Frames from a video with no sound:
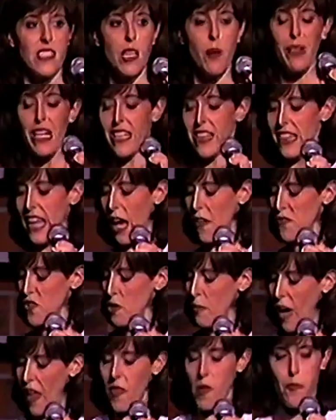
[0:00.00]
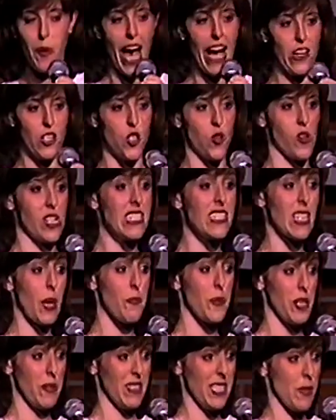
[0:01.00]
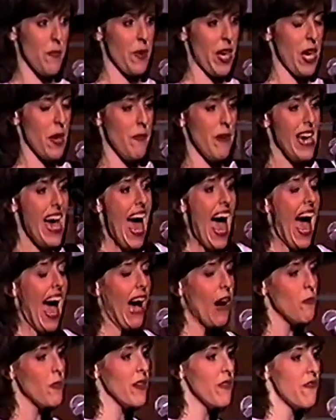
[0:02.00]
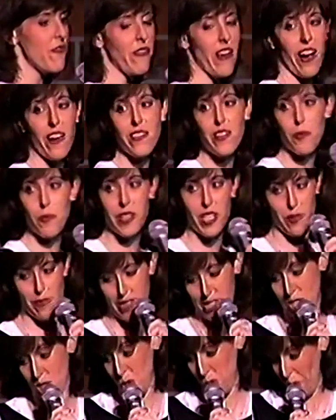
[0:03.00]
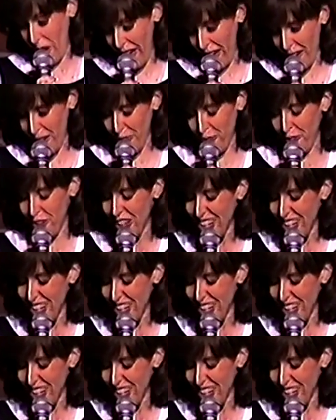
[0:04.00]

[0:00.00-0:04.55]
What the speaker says: Somebody left him on the back doorstep when he was a baby, and we found him when he was 12.